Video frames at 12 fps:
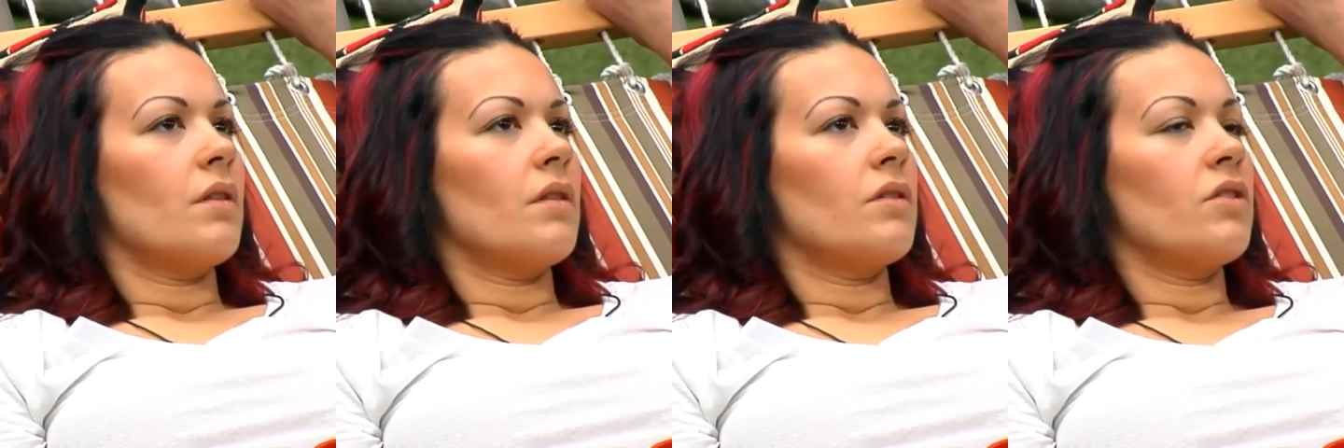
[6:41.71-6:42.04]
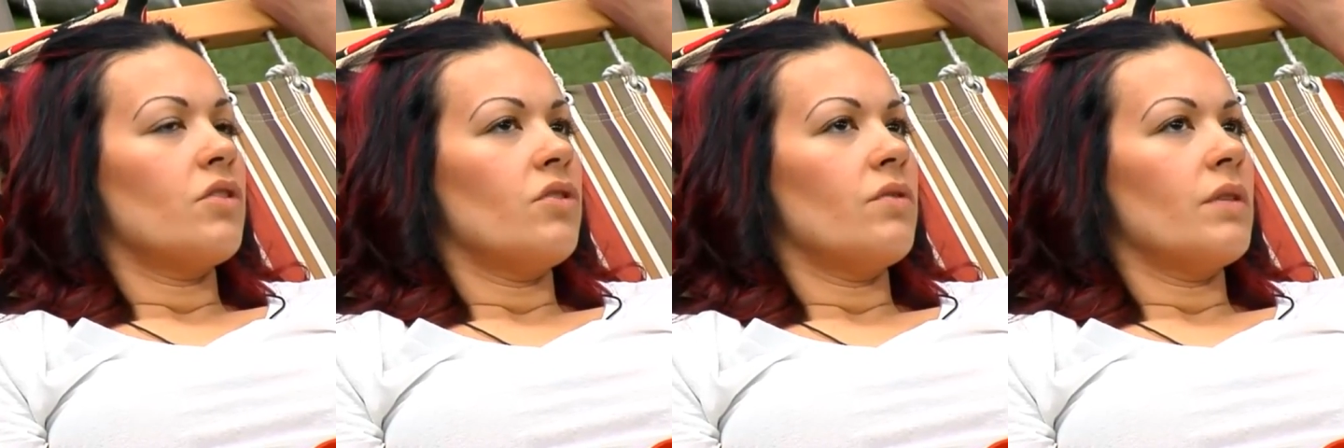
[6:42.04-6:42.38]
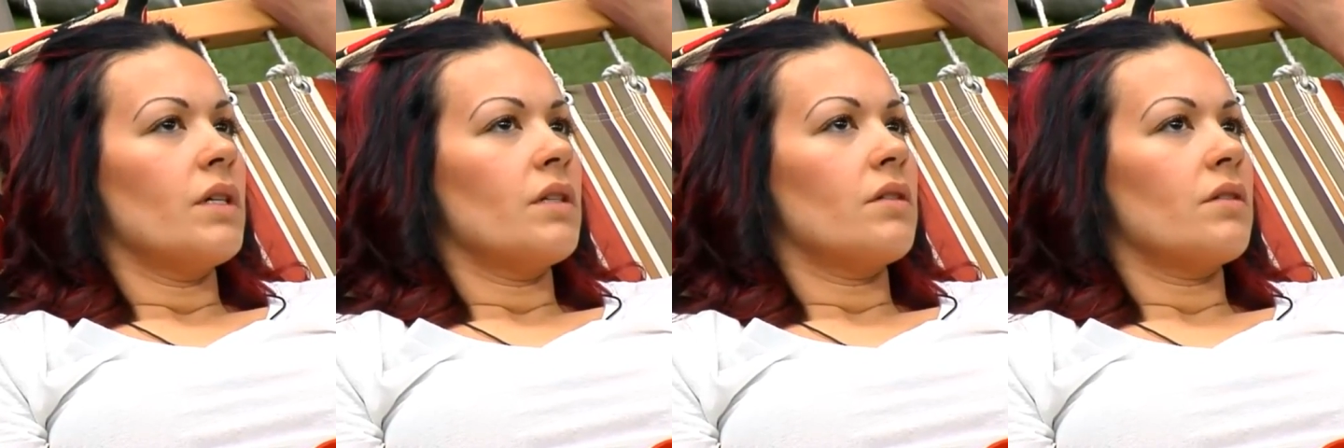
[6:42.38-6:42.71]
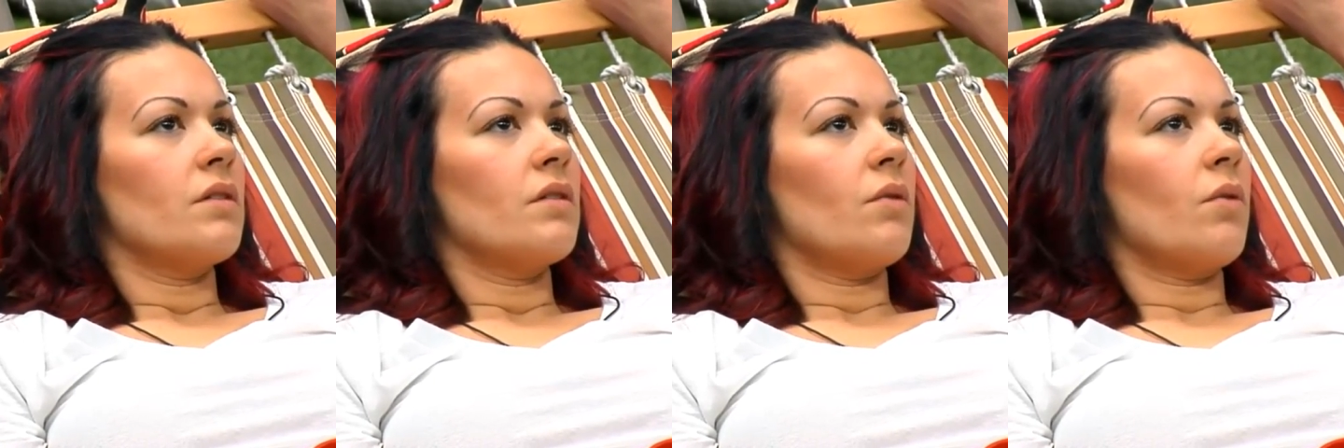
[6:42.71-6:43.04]
to do it,
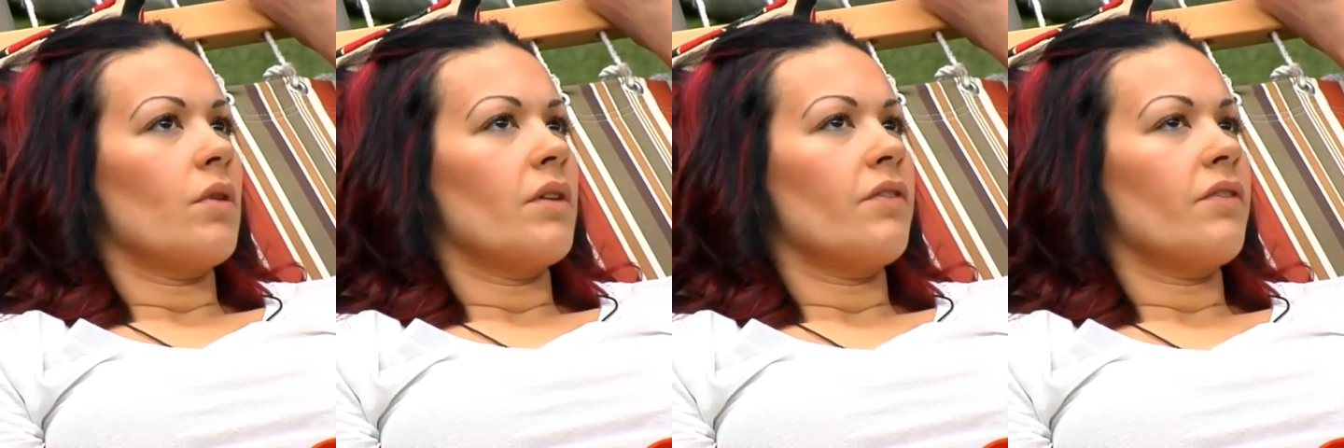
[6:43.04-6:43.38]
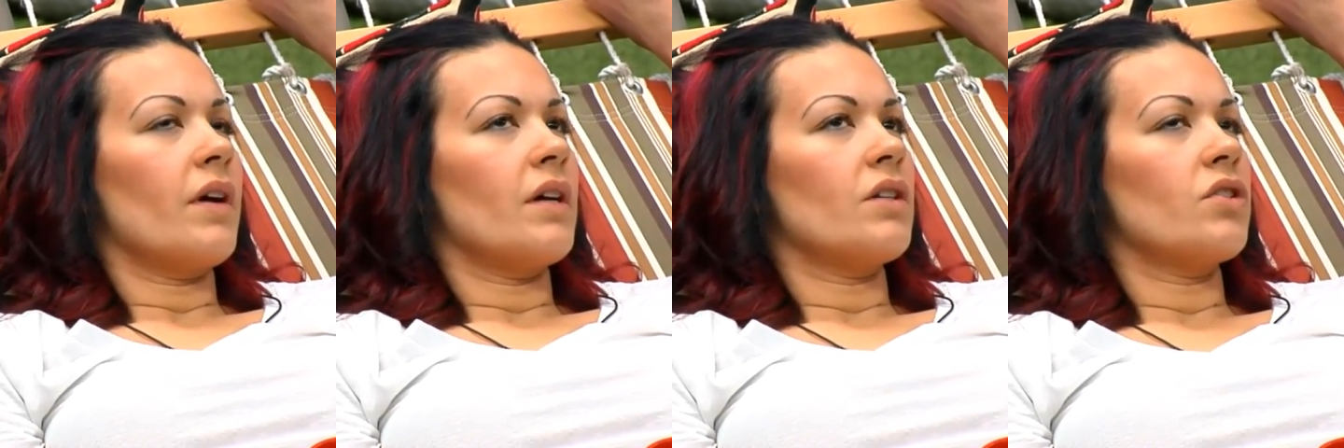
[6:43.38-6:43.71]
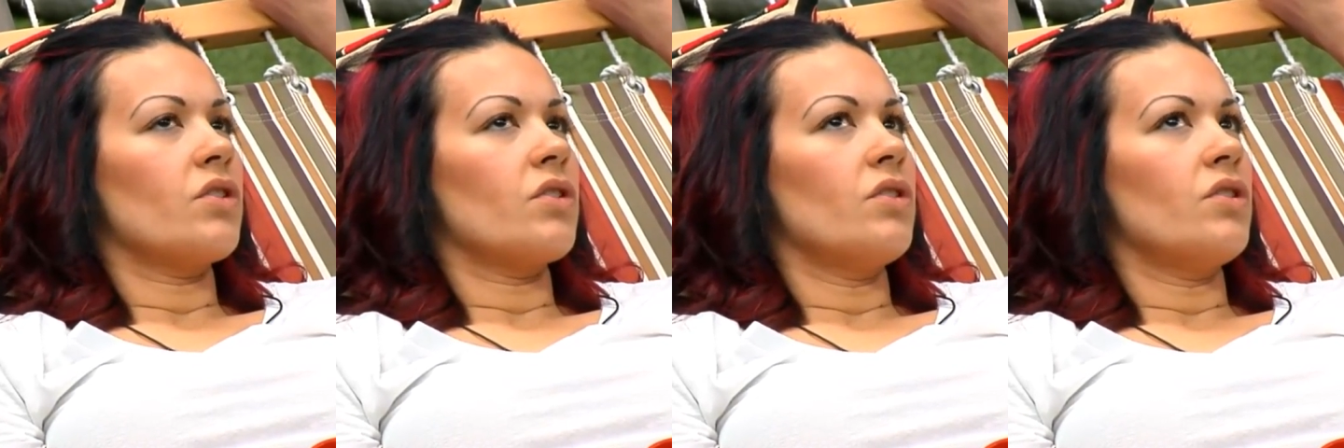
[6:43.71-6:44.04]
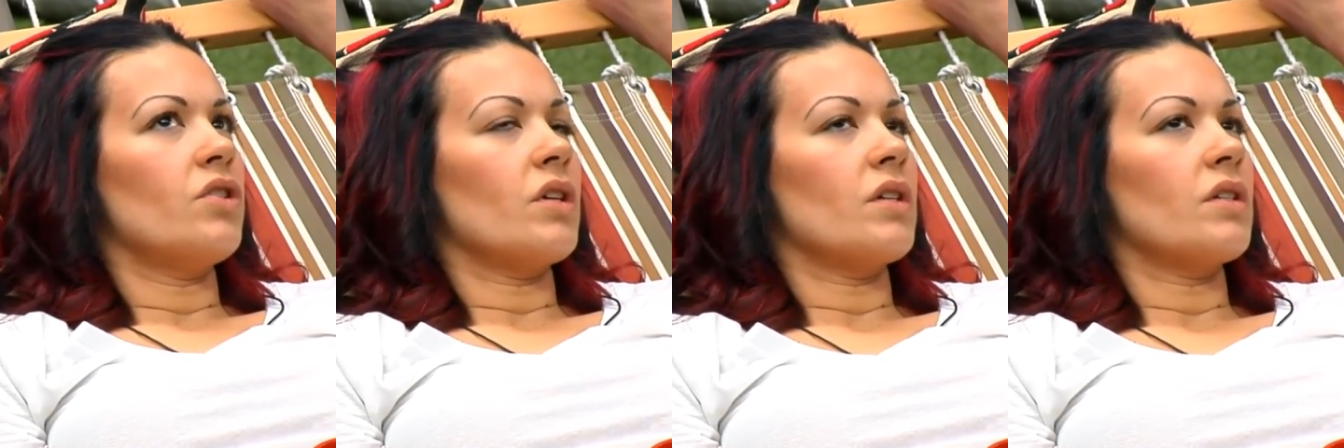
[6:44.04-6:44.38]
or if I should
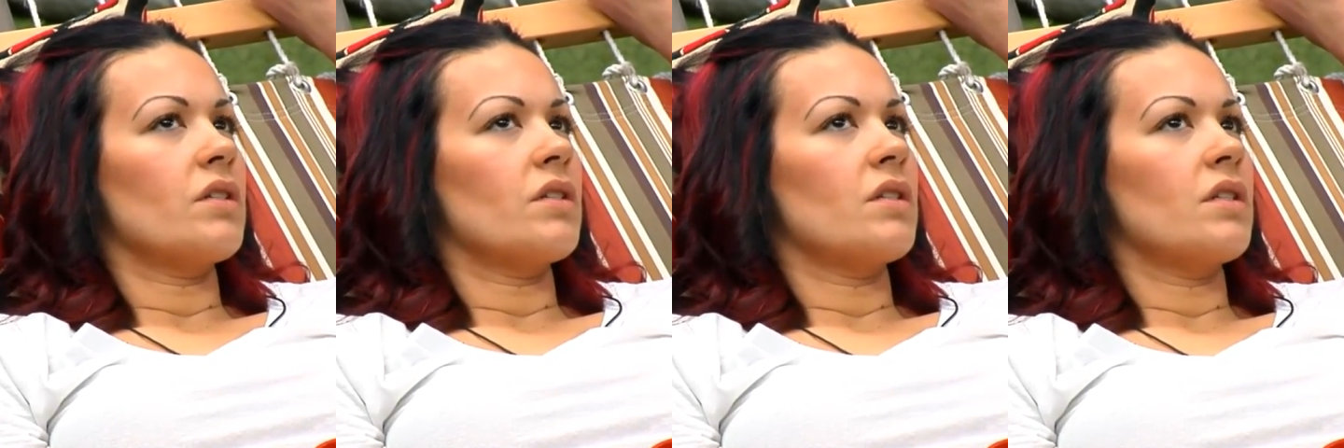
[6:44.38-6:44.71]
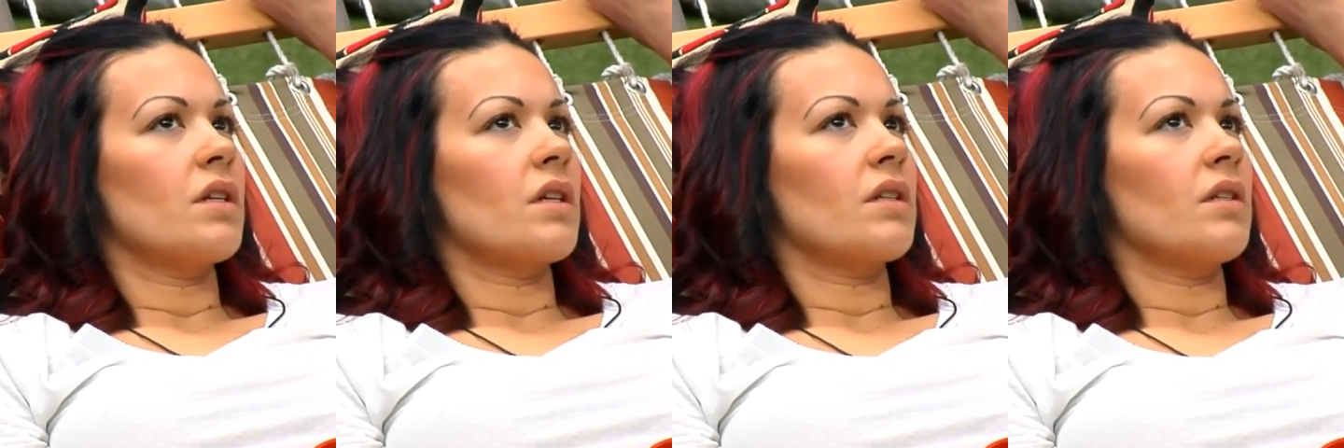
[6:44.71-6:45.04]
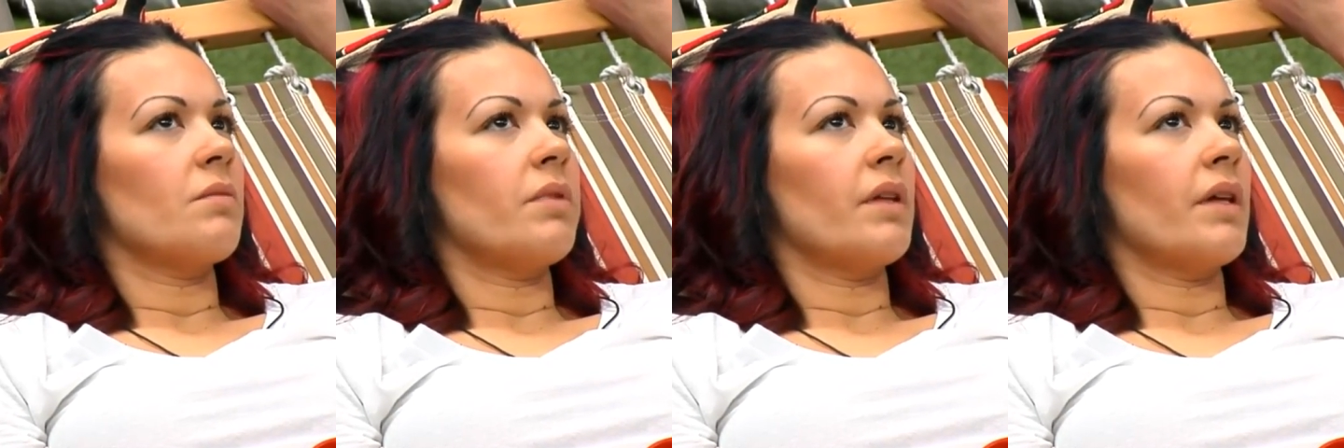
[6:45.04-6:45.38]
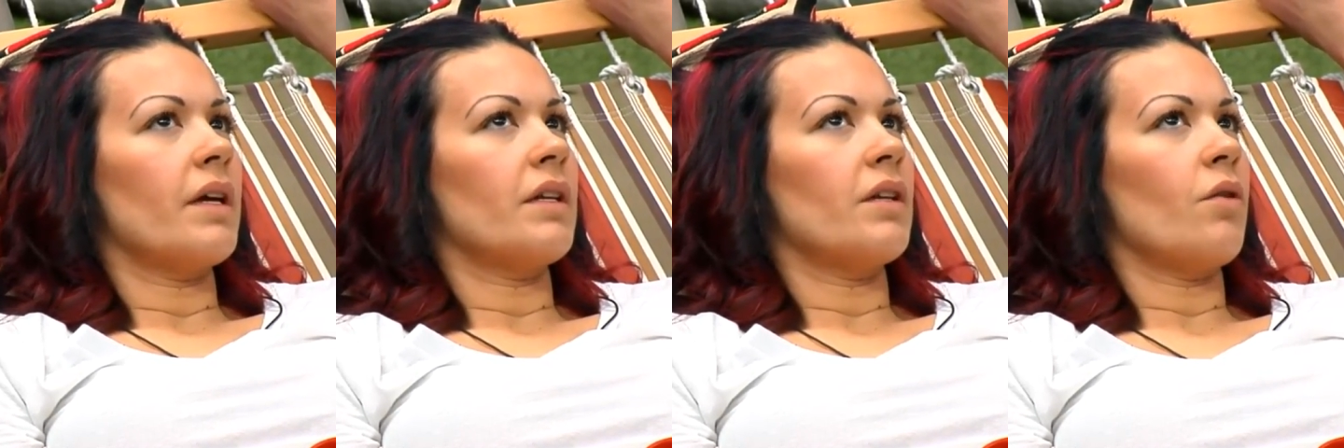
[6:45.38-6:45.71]
just stick to the
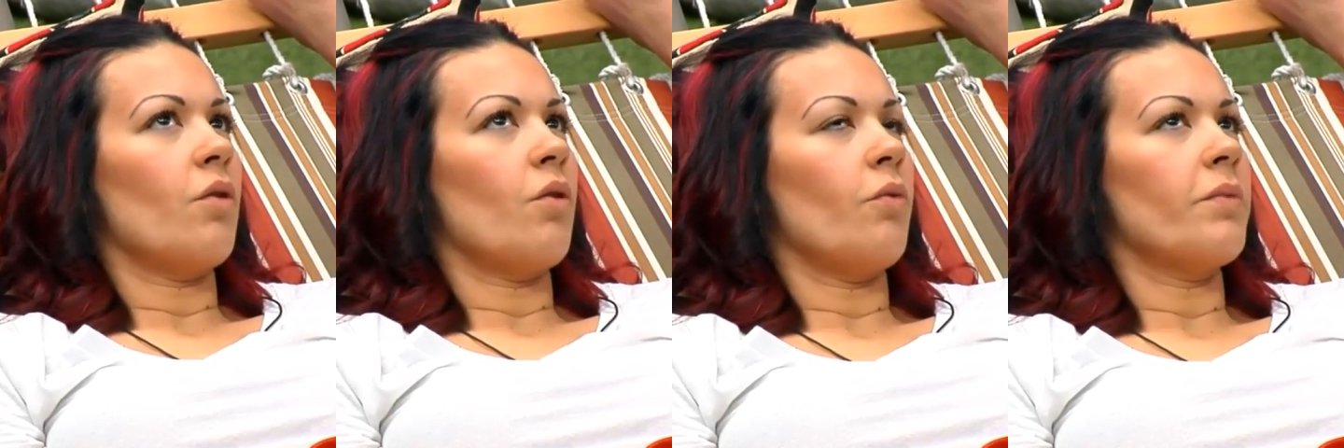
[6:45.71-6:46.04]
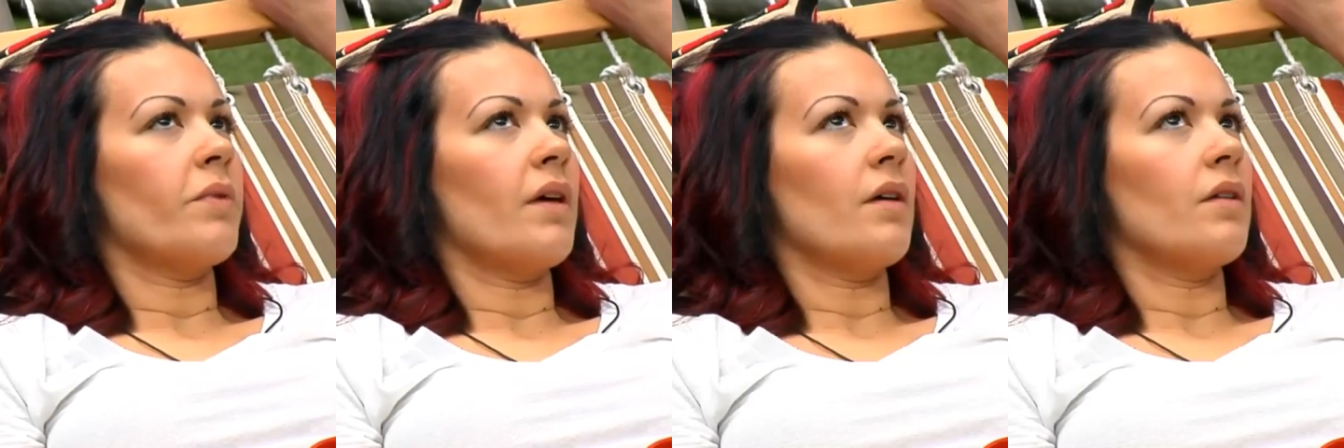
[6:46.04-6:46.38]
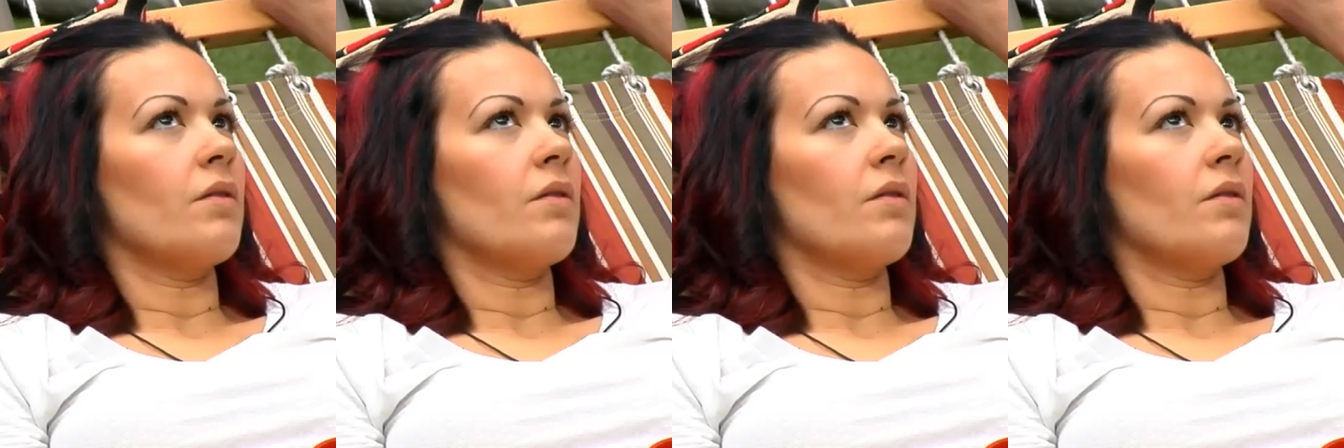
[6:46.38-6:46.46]
plan and hope that